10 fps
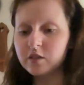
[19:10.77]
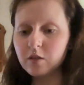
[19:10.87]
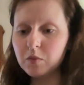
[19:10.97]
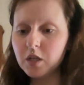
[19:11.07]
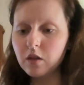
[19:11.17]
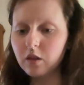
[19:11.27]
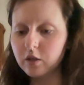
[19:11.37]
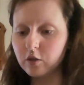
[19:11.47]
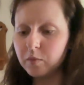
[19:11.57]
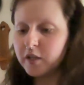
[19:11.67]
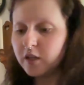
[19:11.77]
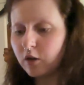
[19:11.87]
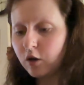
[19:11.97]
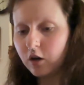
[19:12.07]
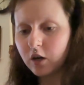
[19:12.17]
can be a little bit
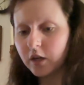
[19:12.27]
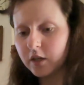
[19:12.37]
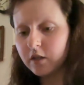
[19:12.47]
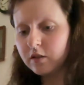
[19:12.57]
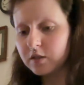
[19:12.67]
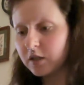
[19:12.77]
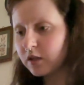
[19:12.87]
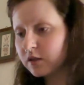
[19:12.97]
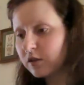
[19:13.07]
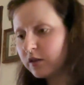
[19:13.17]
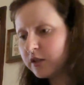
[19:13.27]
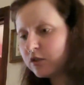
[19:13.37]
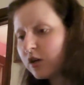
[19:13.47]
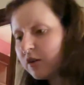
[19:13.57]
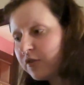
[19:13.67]
hard to get the lint
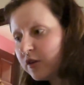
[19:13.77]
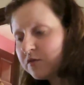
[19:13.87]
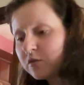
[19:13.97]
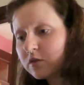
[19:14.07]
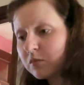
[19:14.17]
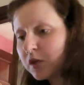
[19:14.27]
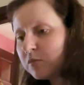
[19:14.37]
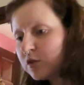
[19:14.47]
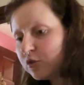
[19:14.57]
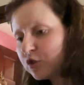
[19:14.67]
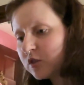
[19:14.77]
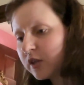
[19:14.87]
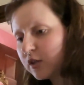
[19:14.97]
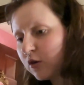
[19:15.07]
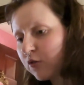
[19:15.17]
off of, so sometimes I'll just
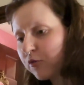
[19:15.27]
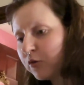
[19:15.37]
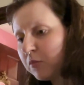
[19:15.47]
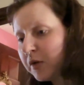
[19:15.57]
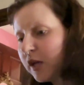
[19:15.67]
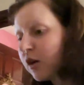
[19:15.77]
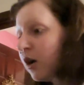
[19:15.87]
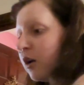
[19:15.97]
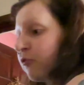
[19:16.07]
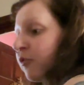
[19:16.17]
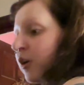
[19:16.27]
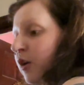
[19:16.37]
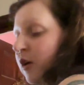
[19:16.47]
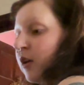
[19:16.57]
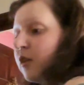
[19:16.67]
like go through and pick off
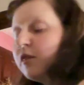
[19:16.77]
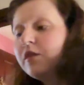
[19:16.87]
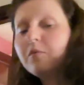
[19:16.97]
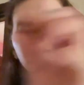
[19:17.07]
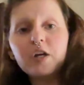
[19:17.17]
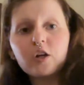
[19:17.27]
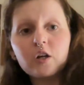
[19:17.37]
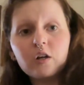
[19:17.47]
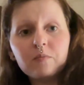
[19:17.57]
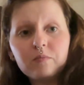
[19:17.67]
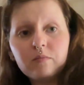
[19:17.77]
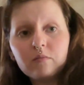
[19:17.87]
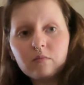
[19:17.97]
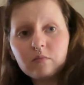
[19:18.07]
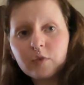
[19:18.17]
the bigger
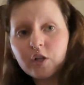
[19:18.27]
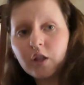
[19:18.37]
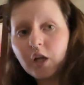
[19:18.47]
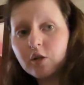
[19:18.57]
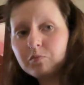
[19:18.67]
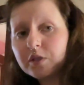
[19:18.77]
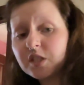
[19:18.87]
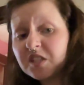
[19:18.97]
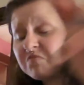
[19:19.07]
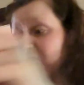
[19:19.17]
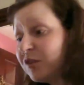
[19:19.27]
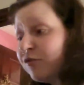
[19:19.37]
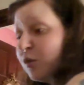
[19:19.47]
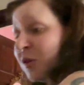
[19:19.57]
clumps, if you